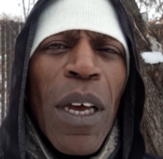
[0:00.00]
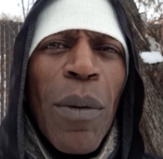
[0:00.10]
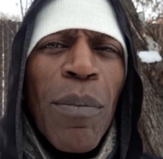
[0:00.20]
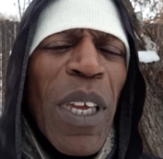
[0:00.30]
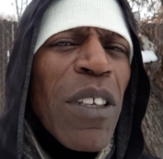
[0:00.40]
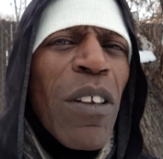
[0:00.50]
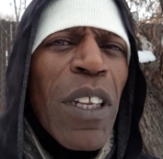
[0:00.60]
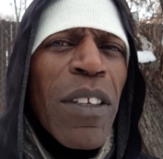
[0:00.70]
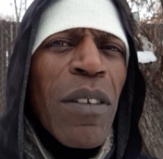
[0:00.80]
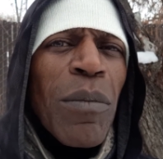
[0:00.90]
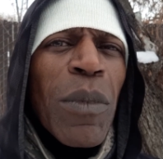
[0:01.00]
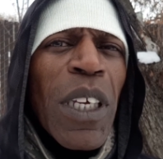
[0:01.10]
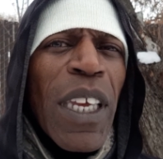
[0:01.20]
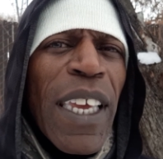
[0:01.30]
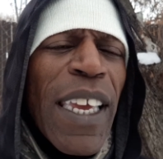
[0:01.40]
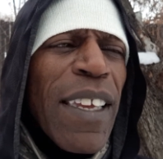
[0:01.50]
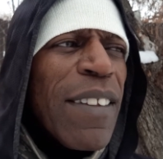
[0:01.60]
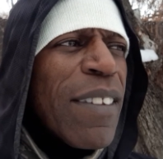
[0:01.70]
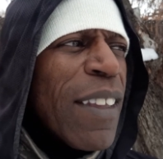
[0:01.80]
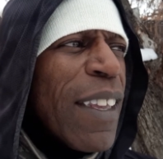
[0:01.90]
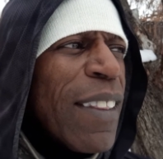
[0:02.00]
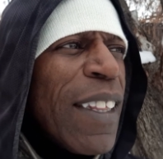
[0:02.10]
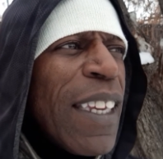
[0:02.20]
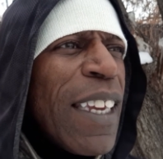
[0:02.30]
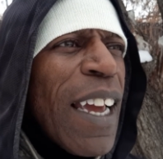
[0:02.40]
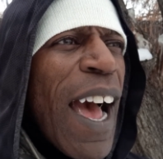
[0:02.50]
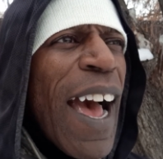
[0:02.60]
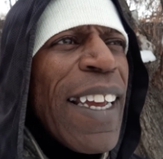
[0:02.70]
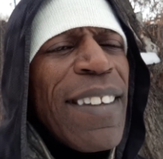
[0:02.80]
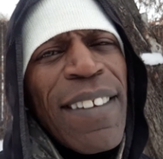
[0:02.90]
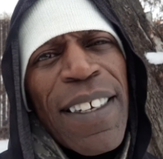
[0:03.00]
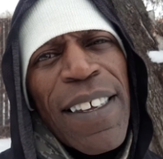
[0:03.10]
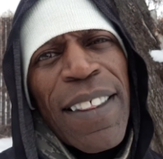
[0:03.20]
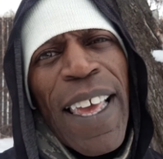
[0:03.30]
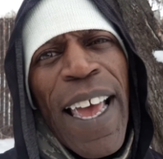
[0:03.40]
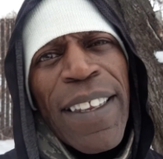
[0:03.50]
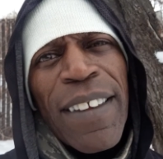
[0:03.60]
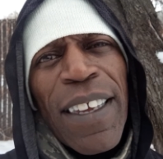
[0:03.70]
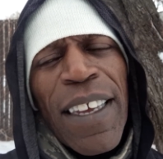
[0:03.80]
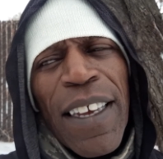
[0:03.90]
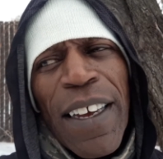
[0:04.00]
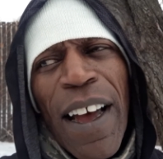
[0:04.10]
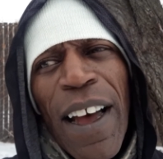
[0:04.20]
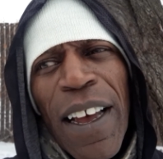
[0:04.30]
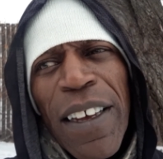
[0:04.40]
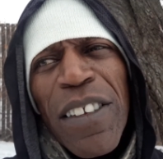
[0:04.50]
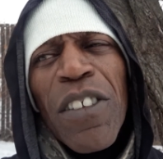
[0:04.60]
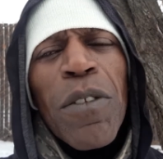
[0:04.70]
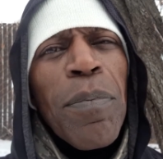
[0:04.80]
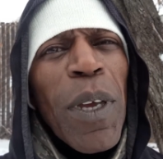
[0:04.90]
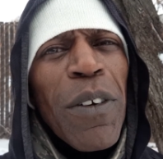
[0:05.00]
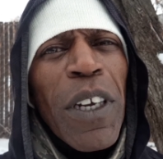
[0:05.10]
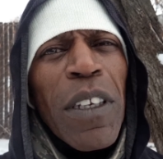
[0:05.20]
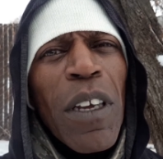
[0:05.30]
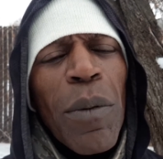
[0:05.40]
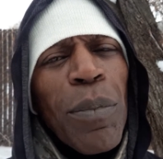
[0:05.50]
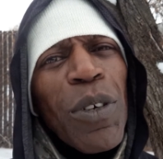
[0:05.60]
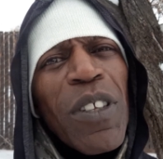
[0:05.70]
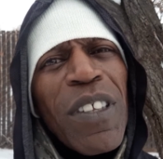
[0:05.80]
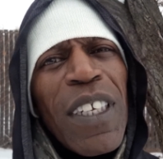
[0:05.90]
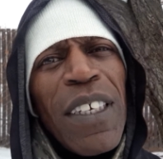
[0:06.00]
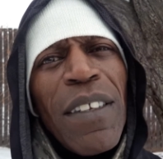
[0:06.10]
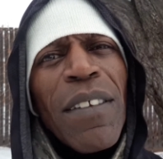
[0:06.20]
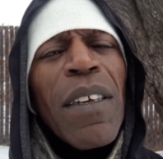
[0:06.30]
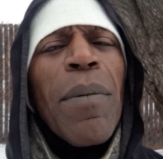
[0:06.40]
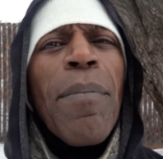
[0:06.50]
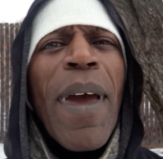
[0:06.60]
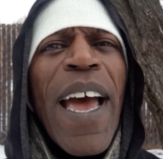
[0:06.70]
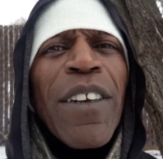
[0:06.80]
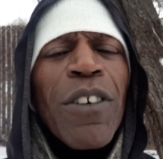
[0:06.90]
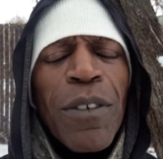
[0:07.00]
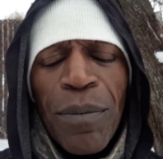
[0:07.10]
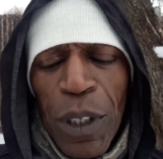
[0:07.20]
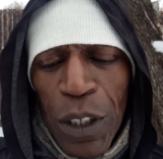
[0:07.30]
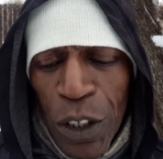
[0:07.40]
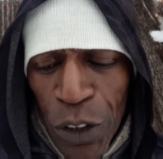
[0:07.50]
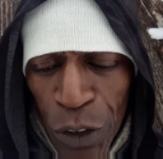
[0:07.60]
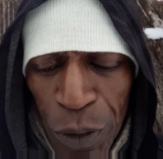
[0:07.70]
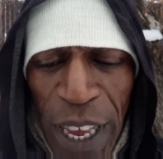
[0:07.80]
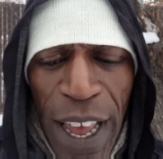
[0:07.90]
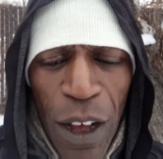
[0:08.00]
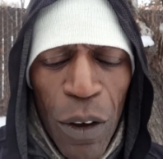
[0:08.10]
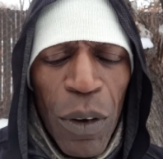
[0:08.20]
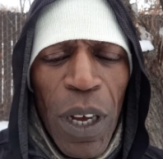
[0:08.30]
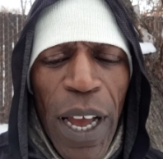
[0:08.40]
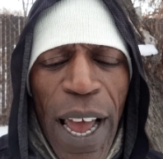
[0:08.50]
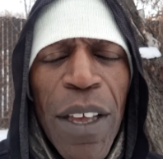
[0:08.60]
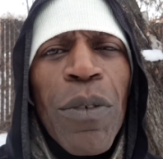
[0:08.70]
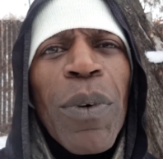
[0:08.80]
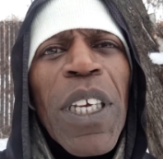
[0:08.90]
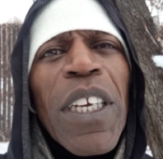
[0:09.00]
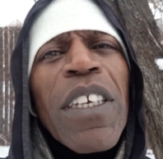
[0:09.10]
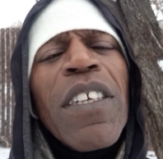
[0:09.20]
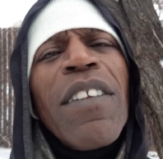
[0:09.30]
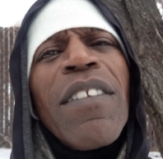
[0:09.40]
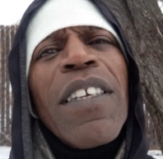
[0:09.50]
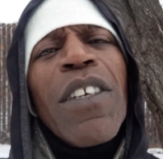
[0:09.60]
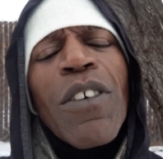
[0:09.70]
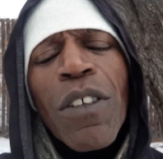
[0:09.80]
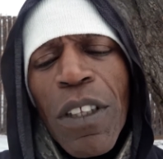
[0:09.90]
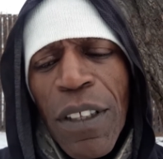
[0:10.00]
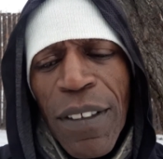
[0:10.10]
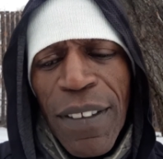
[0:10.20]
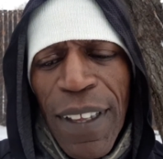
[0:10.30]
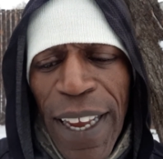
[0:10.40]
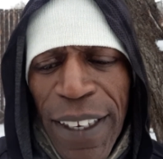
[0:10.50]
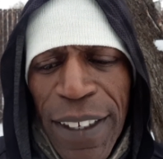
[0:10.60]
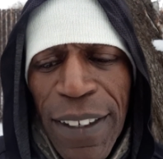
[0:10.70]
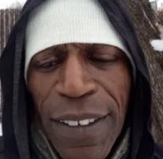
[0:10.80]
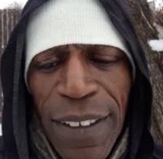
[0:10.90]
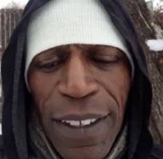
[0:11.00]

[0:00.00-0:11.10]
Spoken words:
mentalism is the idea that spirit precedes matter. So now, as we consider the second